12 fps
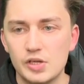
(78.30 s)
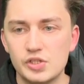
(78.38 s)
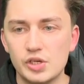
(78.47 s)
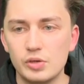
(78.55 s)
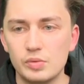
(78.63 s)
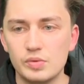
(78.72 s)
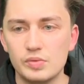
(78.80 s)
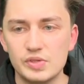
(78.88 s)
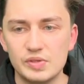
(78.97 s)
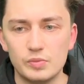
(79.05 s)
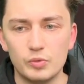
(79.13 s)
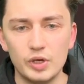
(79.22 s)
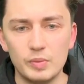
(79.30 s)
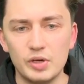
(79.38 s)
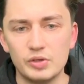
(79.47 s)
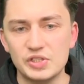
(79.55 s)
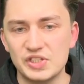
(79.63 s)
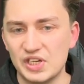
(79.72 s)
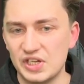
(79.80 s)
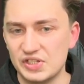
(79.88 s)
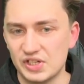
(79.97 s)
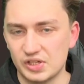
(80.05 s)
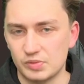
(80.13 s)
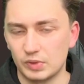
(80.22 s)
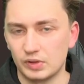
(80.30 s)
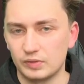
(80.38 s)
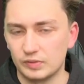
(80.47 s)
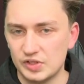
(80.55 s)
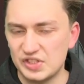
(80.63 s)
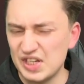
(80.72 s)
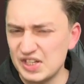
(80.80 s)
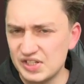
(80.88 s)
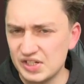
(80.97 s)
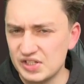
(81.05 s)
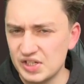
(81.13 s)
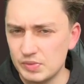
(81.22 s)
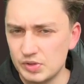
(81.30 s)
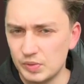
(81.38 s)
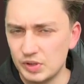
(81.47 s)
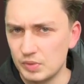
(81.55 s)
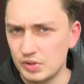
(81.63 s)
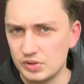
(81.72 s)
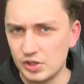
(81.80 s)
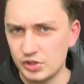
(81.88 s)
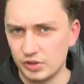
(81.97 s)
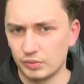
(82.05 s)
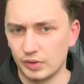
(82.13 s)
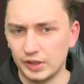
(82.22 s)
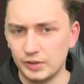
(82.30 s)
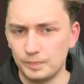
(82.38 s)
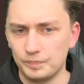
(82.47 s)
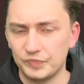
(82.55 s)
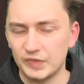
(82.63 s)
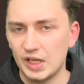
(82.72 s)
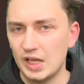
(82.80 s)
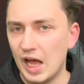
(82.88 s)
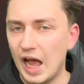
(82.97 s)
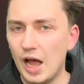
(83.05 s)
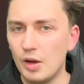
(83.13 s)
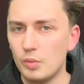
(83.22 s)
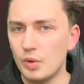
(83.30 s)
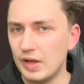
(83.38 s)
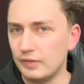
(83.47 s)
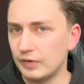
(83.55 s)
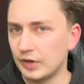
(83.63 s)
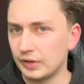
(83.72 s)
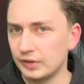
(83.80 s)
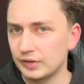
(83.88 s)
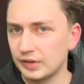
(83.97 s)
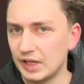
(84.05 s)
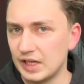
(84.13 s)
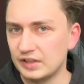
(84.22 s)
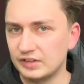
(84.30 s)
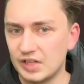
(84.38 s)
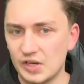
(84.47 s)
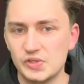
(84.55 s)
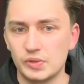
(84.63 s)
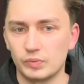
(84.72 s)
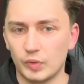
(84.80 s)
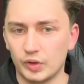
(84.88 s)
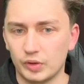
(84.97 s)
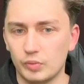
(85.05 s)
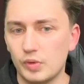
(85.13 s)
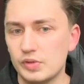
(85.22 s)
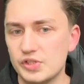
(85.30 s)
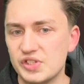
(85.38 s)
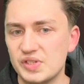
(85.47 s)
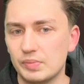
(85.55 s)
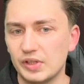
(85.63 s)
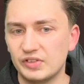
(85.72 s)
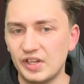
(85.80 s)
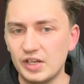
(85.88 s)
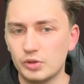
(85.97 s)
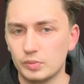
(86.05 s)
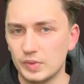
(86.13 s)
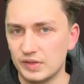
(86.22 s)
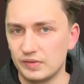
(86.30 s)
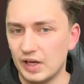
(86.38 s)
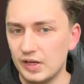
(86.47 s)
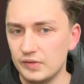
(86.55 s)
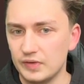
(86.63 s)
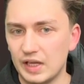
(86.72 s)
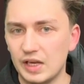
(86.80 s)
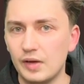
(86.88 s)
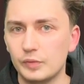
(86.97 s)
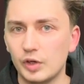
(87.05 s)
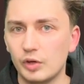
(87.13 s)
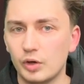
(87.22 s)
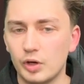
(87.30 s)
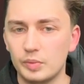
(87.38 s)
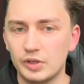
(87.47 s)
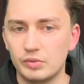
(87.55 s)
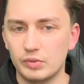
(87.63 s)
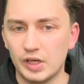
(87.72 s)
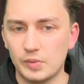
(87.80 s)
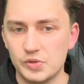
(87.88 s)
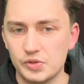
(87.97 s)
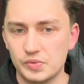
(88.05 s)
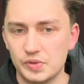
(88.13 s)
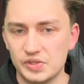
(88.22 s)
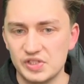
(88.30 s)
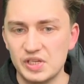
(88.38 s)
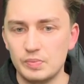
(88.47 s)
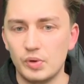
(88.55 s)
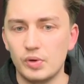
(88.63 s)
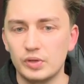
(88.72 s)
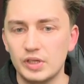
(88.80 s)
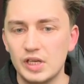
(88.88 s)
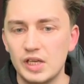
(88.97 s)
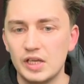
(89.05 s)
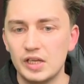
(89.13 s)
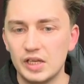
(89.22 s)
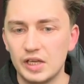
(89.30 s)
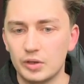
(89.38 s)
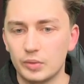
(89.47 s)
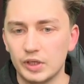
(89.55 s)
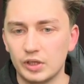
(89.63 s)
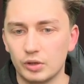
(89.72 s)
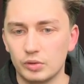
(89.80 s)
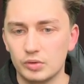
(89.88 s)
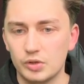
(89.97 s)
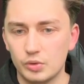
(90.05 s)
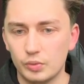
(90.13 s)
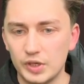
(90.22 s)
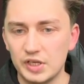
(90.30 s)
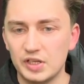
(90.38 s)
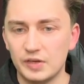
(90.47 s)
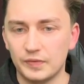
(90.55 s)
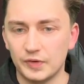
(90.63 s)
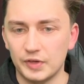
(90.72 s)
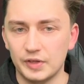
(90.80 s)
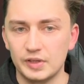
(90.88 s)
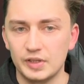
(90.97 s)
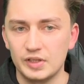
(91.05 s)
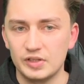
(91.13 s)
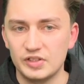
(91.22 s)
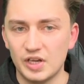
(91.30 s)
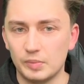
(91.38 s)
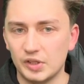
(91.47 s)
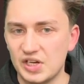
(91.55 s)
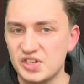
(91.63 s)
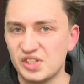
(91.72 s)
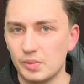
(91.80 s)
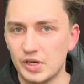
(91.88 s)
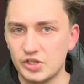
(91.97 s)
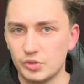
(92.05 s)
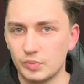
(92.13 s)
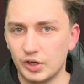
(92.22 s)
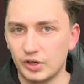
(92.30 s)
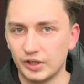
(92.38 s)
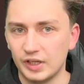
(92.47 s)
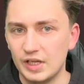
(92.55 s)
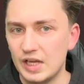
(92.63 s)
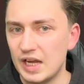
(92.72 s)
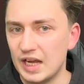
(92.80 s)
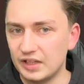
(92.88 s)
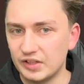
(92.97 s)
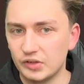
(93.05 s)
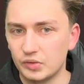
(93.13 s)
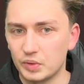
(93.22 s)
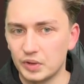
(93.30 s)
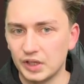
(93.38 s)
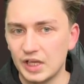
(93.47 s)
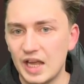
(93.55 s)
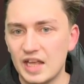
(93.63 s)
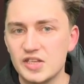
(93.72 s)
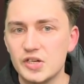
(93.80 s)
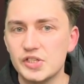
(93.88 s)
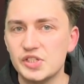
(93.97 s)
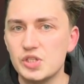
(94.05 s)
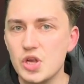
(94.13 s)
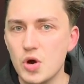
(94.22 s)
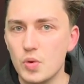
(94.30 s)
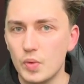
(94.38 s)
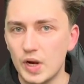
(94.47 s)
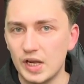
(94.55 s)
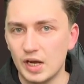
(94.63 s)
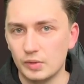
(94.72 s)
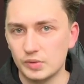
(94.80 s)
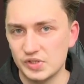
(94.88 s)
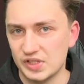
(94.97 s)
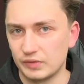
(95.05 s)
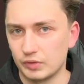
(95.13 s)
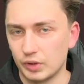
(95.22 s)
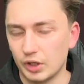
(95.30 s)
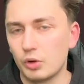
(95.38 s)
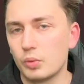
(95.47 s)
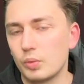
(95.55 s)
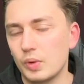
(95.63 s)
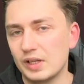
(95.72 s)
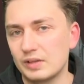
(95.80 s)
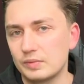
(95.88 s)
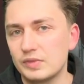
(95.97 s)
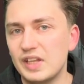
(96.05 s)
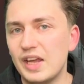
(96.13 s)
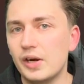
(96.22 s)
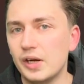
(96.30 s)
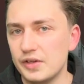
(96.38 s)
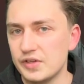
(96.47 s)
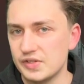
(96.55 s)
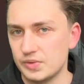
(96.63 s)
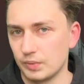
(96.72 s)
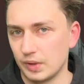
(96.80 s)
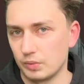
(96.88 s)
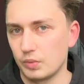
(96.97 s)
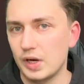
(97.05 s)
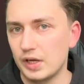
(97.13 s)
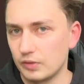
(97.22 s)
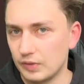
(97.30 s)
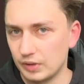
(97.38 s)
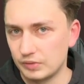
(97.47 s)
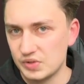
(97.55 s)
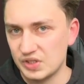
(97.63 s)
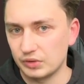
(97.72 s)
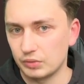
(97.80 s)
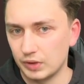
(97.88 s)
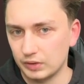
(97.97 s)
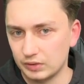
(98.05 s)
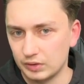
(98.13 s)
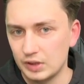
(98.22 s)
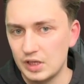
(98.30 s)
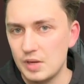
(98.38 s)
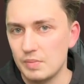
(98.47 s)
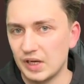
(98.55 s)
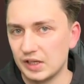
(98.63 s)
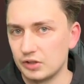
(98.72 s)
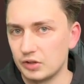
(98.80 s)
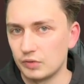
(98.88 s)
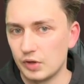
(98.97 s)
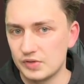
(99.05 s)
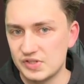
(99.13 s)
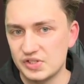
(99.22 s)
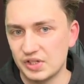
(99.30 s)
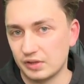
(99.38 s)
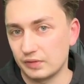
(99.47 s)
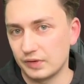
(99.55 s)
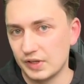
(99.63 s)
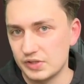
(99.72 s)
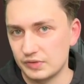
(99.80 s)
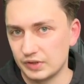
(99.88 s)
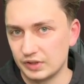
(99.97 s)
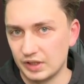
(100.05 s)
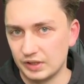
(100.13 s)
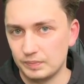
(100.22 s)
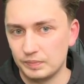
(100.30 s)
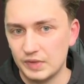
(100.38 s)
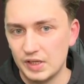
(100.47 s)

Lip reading: So what about the c6 move? The c6 seems to be the most logical, right? However, it doesn't work. We will just simply take on b5, and after our opponent recaptures with a c-pawn, here we go, queen f3, double exclamation mark, hitting the rook, and there is no way how to save the rook. Oh, well, there is one way of how to save the rook, but it involves the sacrifice of the knight.